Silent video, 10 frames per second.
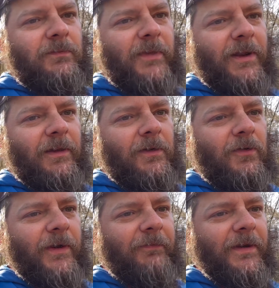I'll make a little
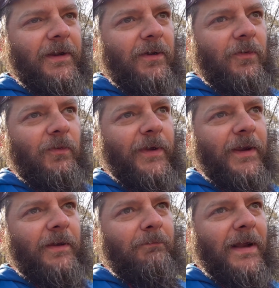quick video when we
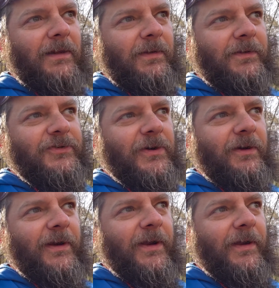get back to the
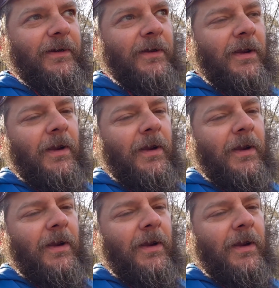trailhead.